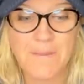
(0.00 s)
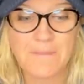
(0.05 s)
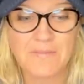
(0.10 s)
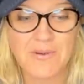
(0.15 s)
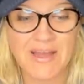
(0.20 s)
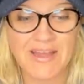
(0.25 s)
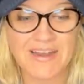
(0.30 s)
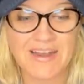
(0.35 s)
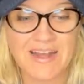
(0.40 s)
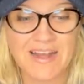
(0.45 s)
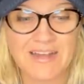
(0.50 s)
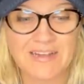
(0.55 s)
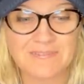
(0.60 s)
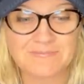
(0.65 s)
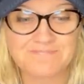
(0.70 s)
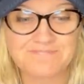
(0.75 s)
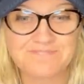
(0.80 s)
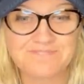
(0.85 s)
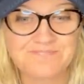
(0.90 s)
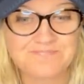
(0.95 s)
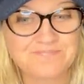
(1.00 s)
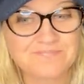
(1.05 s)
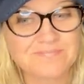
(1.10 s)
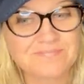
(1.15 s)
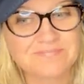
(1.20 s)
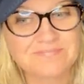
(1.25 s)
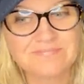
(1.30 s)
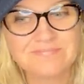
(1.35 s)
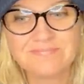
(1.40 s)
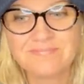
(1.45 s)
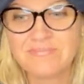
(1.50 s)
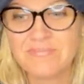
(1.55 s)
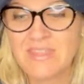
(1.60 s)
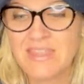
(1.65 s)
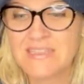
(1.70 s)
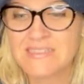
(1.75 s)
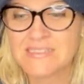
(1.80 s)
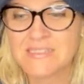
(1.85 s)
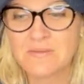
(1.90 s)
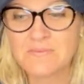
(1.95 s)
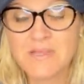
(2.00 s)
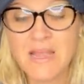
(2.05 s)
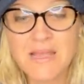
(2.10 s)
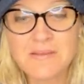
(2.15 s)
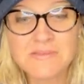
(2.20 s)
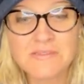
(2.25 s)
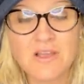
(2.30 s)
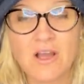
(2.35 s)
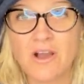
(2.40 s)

But um, sometimes